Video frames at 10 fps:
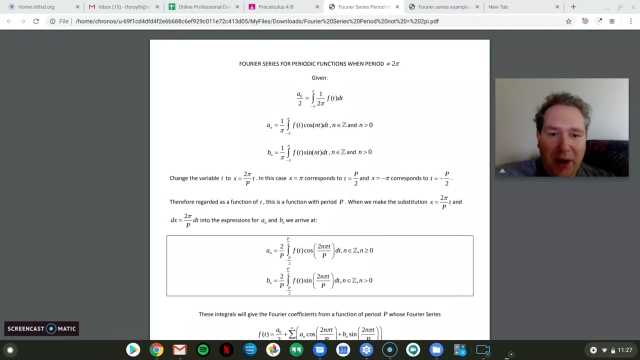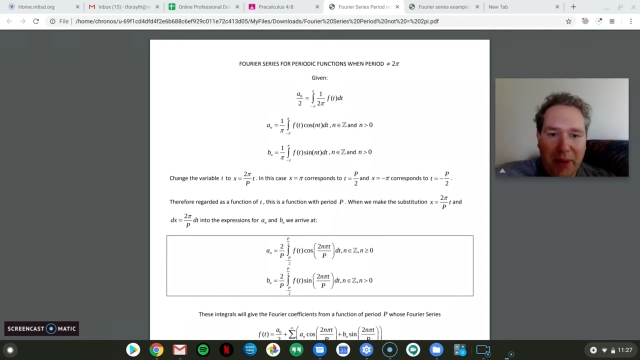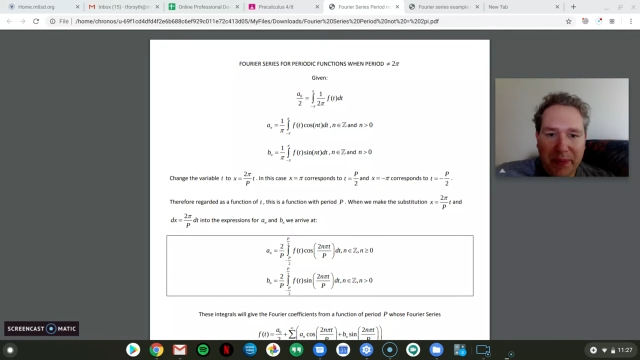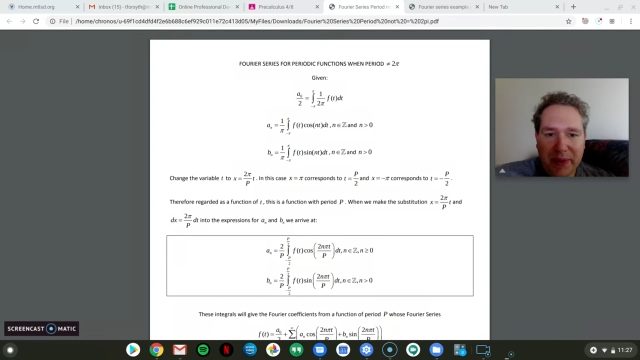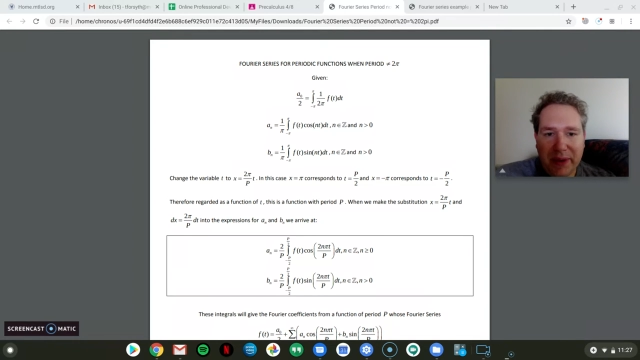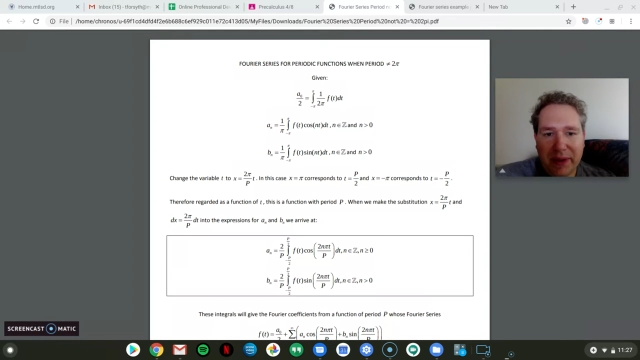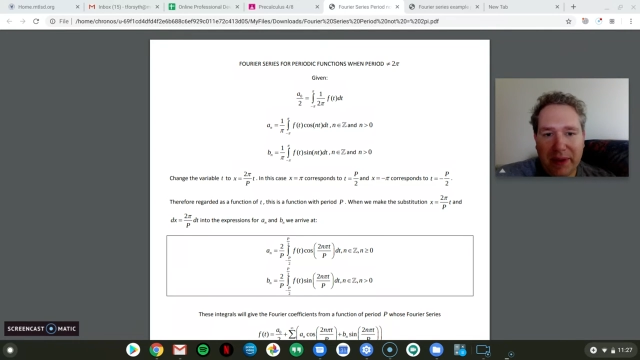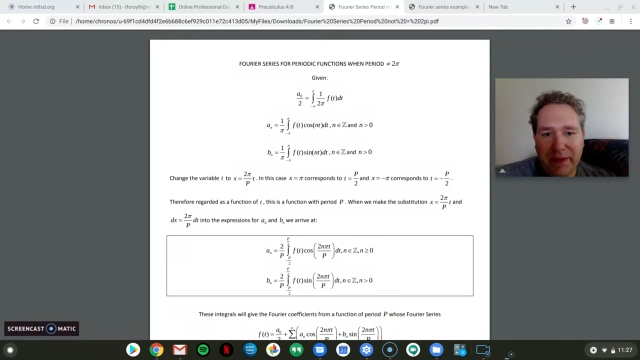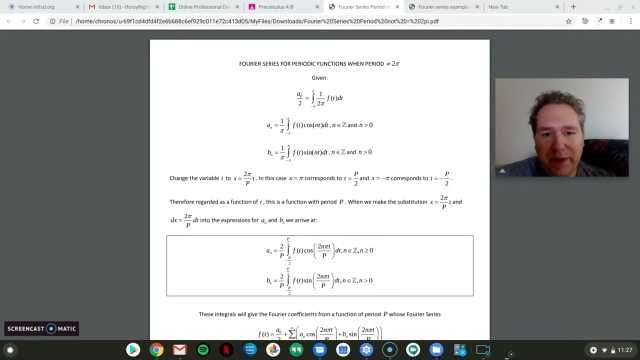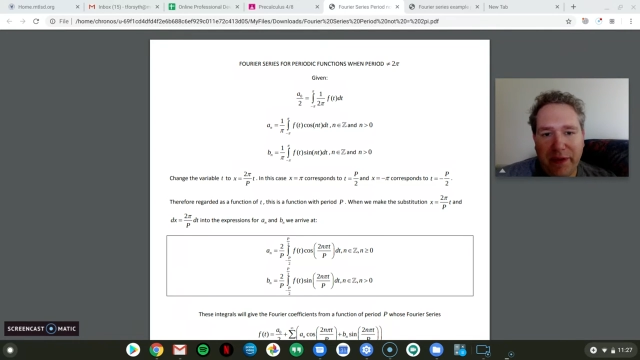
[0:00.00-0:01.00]
um, the,
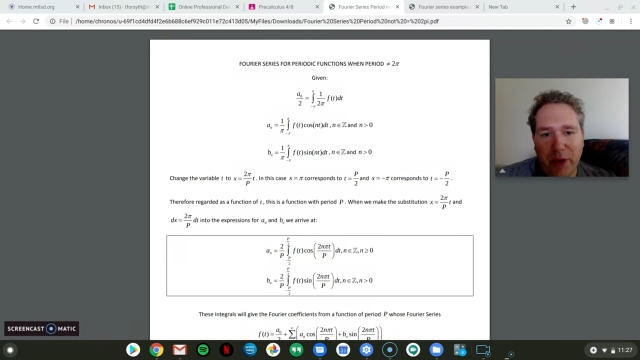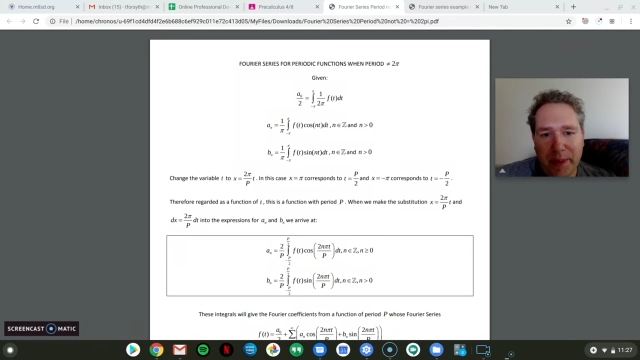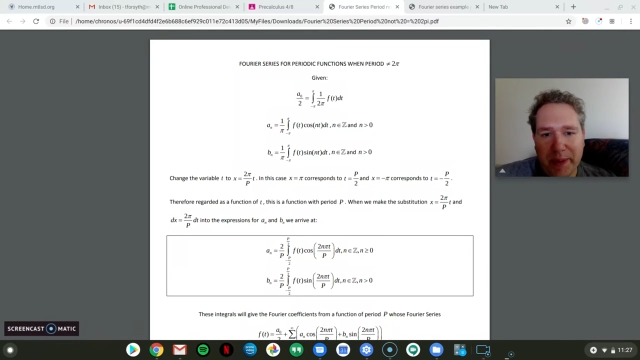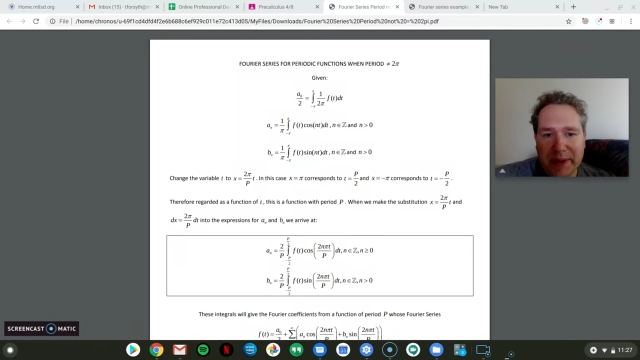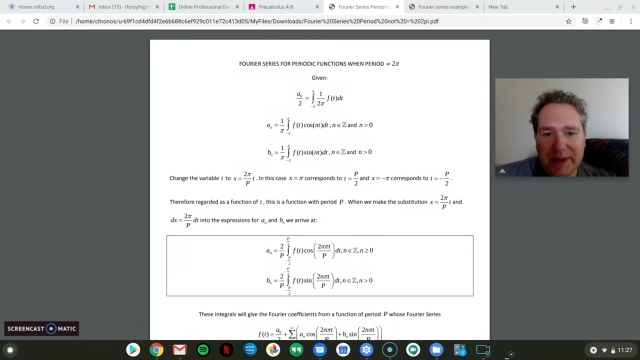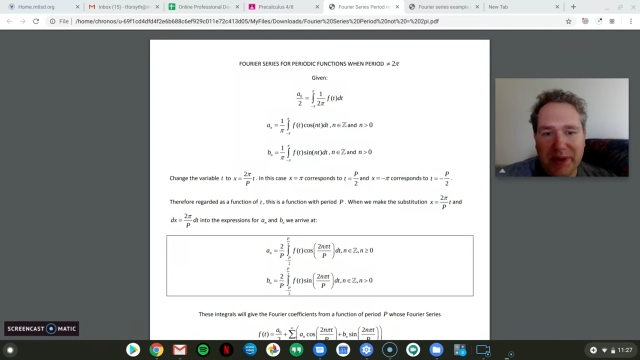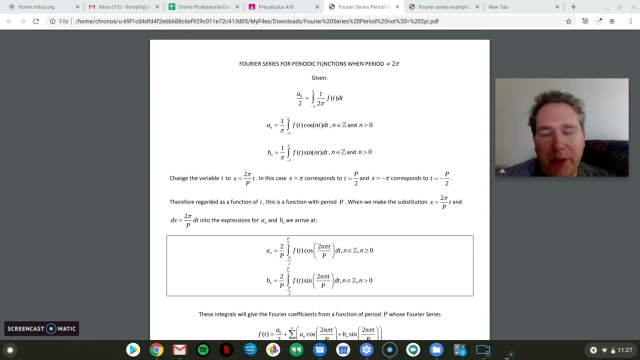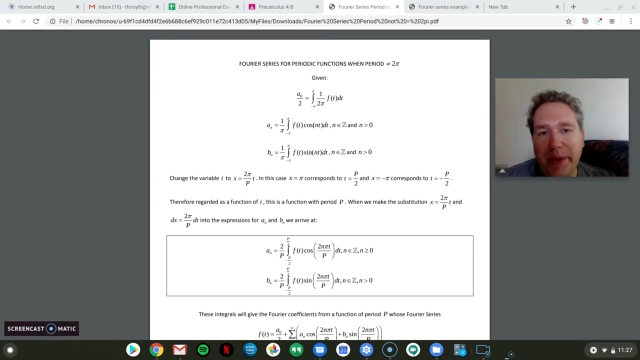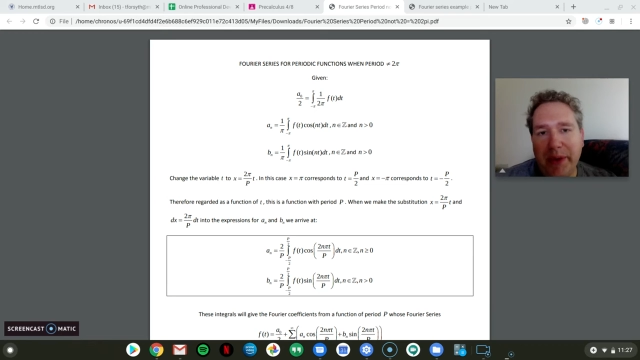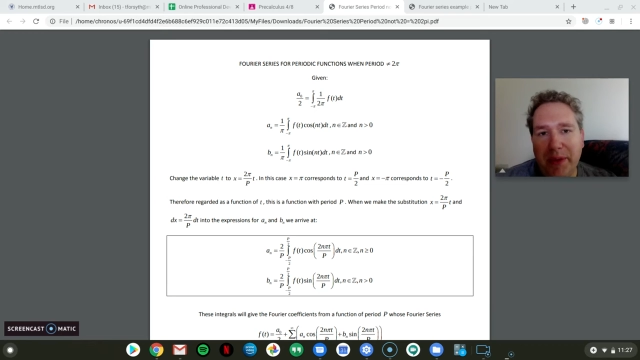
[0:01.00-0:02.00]
the, the, formulas
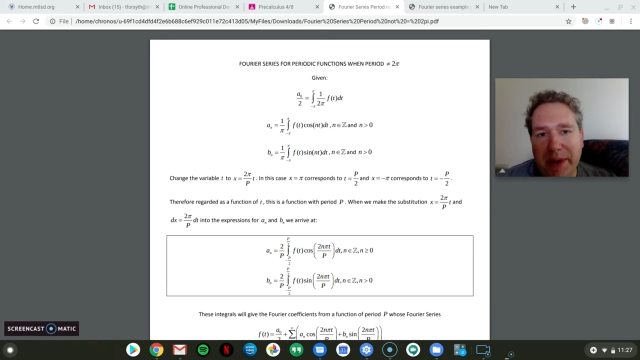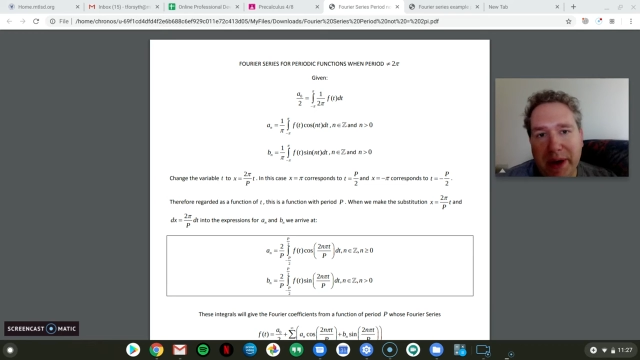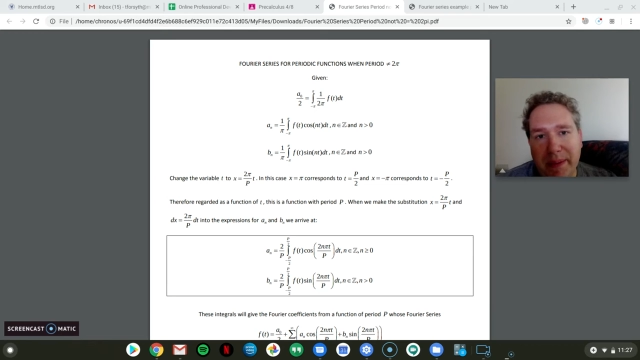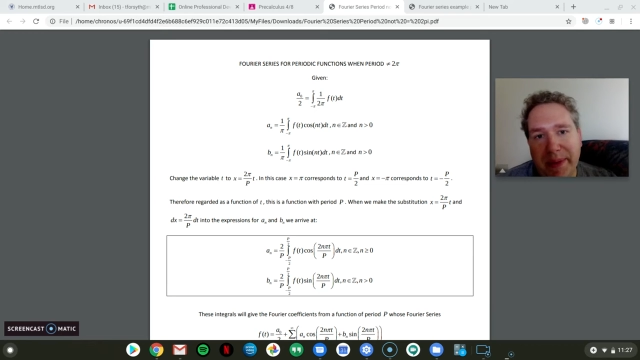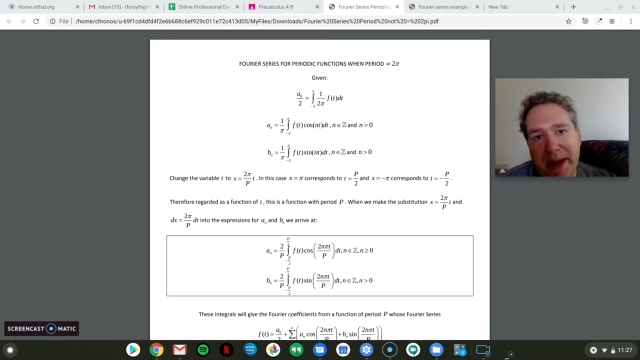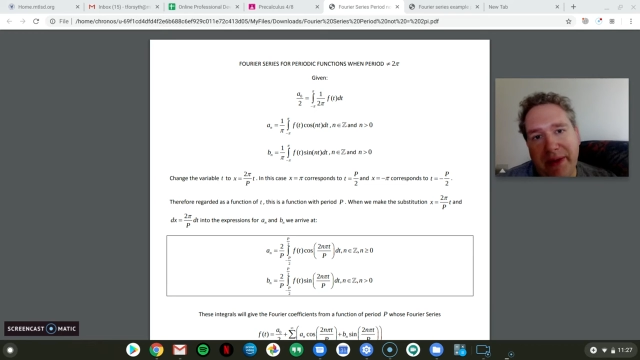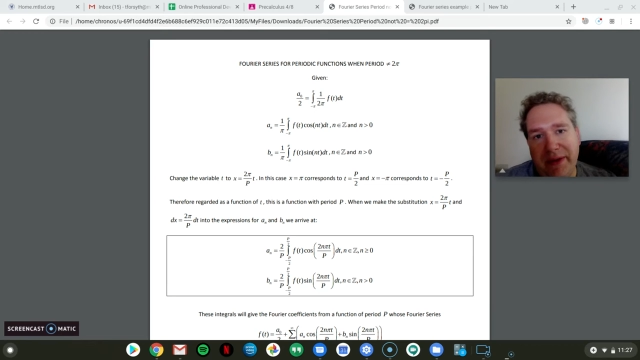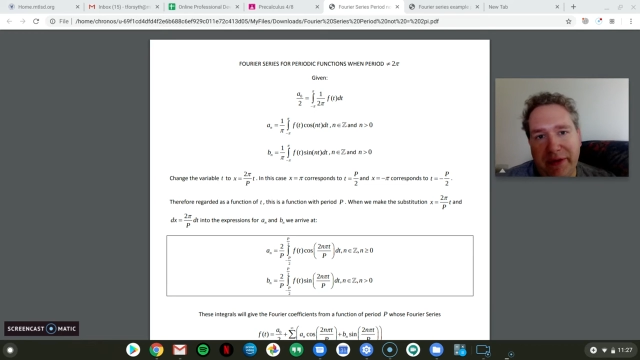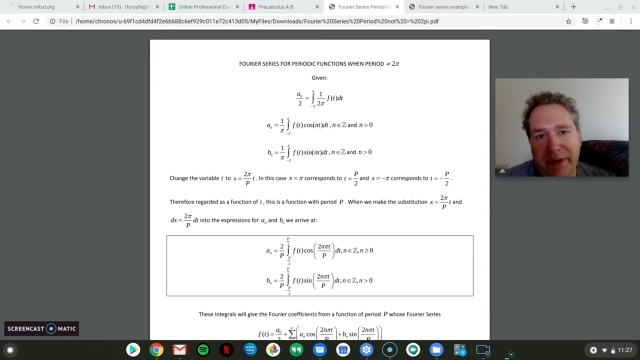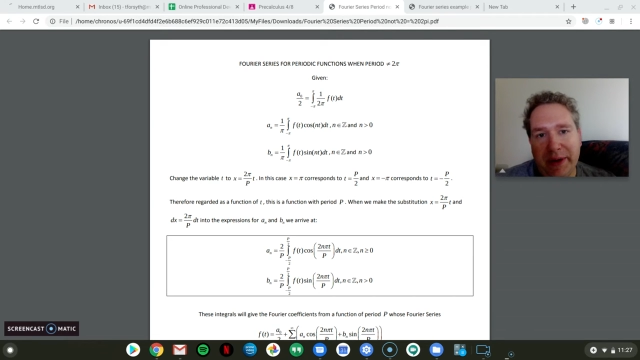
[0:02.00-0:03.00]
don't really become that
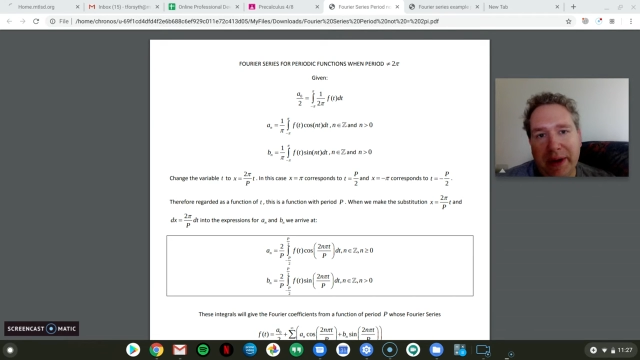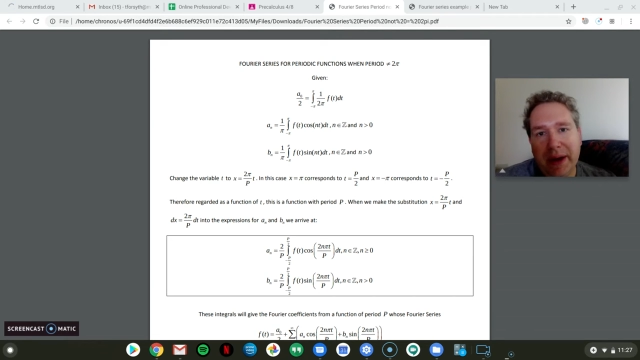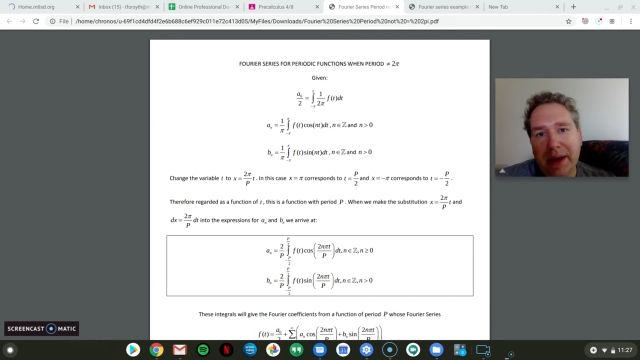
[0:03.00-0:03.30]
different,